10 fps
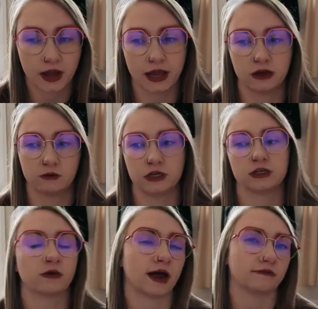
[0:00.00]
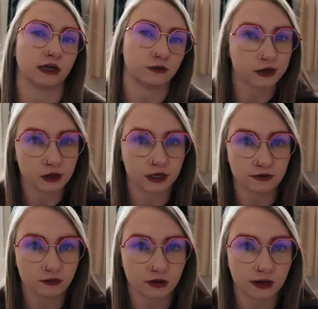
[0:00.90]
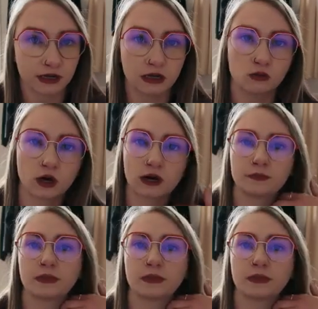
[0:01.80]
and we don't have anyone looking for him anymore.